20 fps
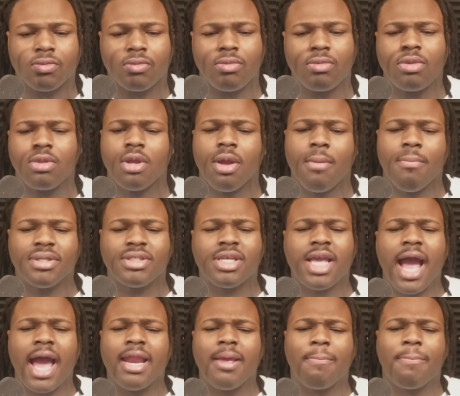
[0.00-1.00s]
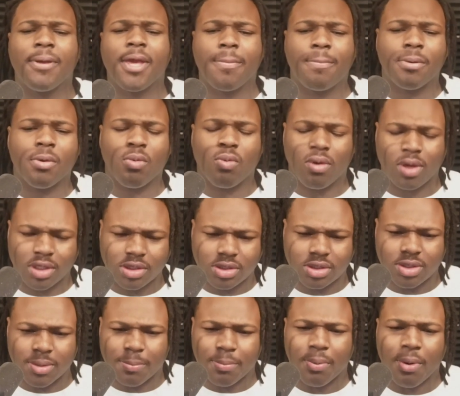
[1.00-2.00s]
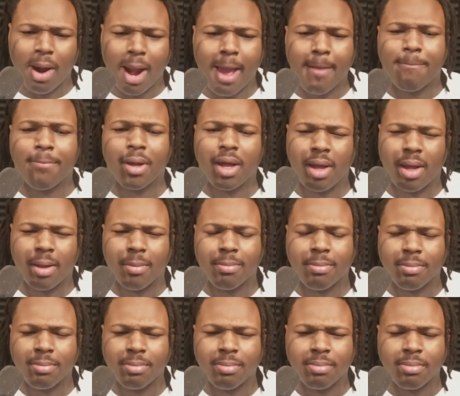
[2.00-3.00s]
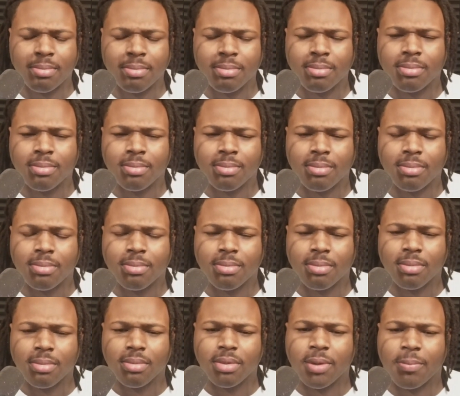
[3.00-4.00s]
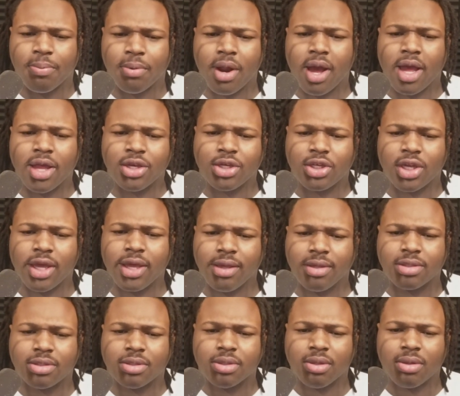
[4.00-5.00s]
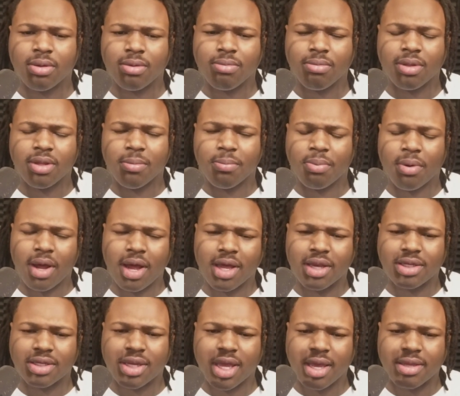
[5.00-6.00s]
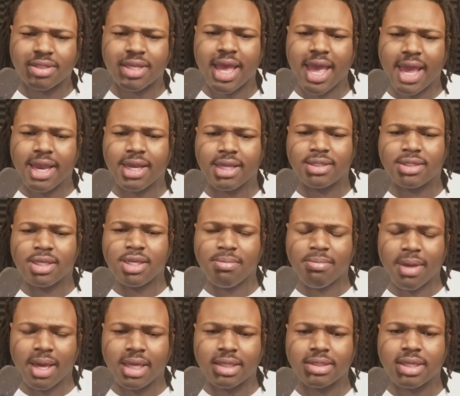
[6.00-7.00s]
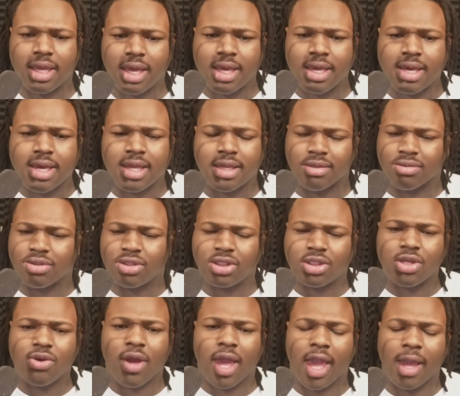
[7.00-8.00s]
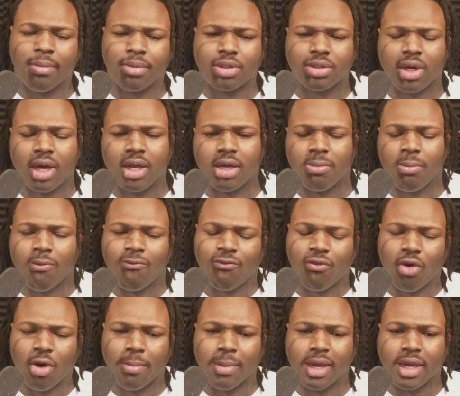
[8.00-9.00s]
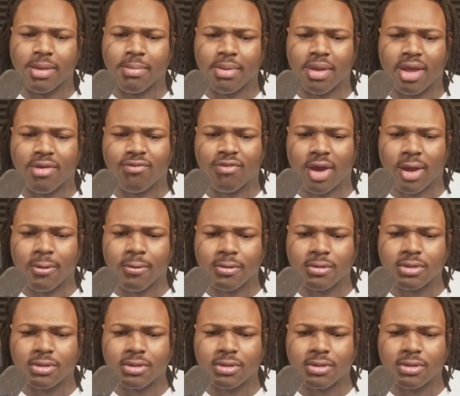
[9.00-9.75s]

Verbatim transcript: But Scottie Pippen wants to prop up LeBron James when LeBron James had the teammates and you're still able to underperform in the NBA Finals.